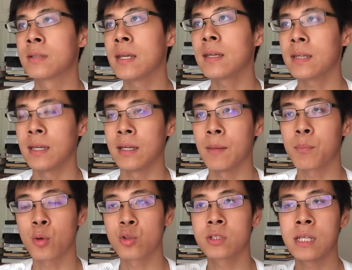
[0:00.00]
thinking and
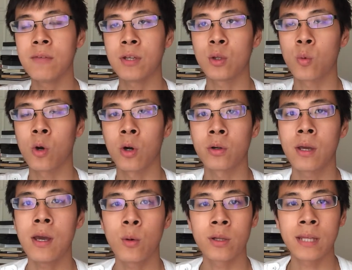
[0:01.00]
perceiving the world
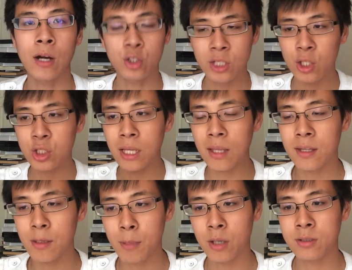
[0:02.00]
without changing
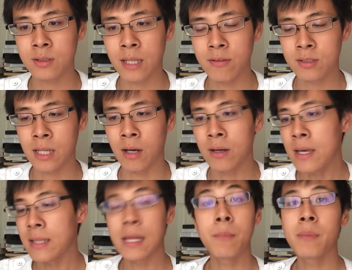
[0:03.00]
anything about his lifestyle.
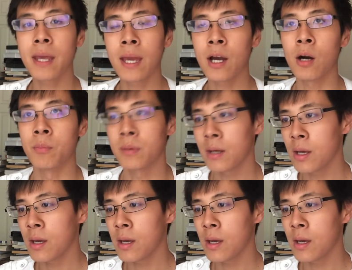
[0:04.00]
That may help.